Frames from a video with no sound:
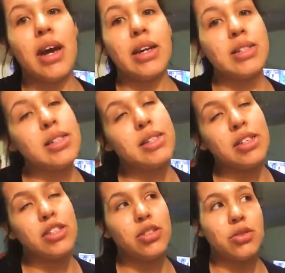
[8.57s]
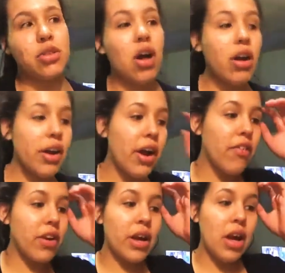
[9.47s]
I had a C-section, so it was a long
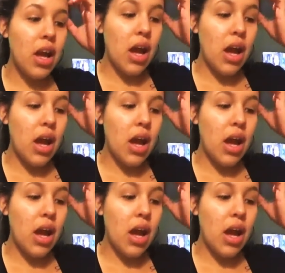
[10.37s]
recovery,